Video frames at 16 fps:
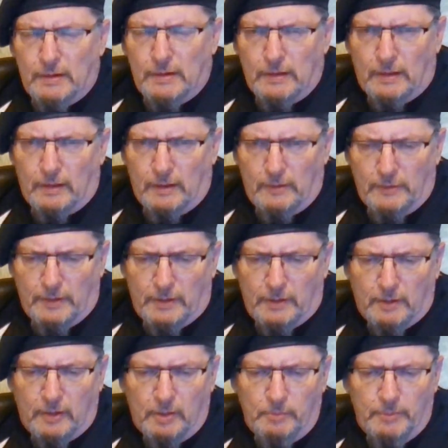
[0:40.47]
uh, the
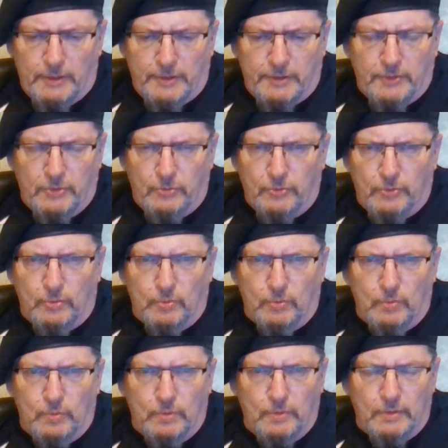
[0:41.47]
harm that it can
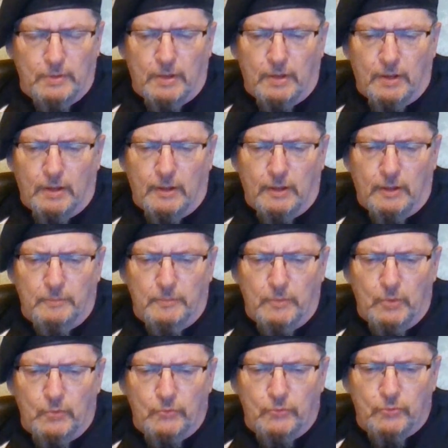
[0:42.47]
do um,
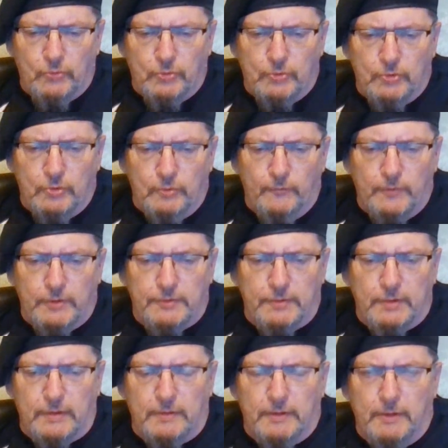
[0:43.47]
to you
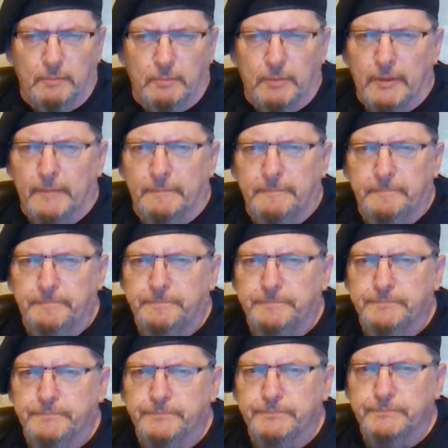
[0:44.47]
physically. But
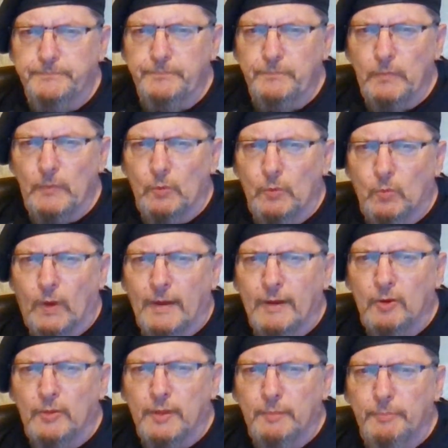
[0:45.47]
why
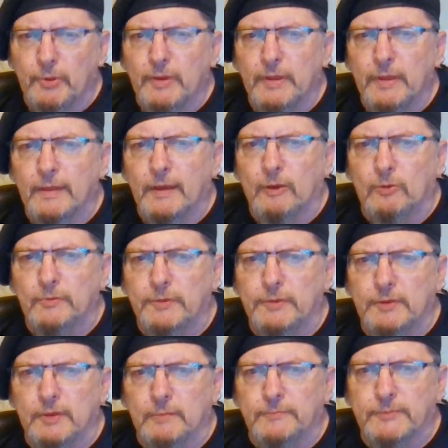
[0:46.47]
are they putting out
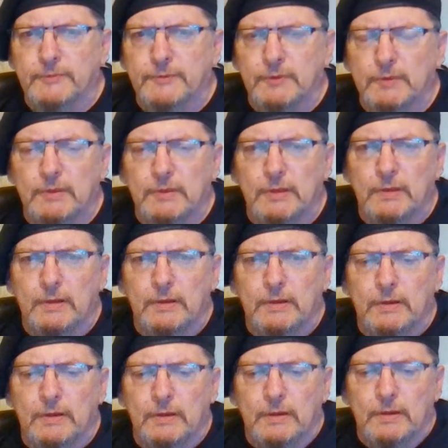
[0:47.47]
tips
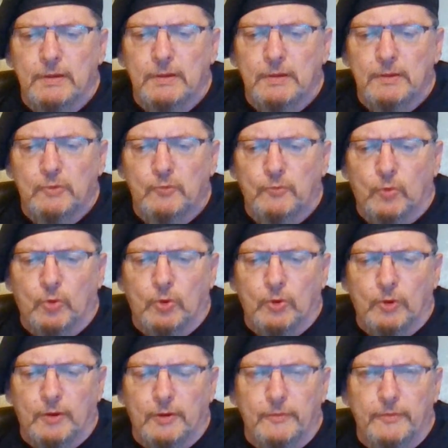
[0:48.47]

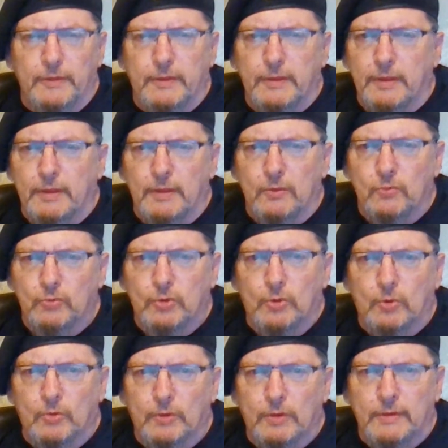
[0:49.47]
for the
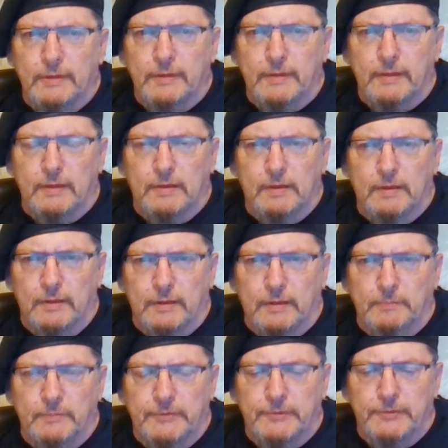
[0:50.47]
total
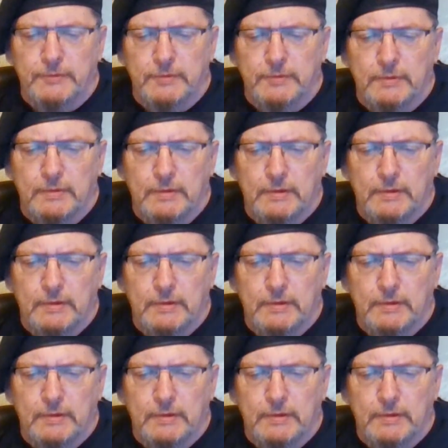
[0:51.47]
eclipse?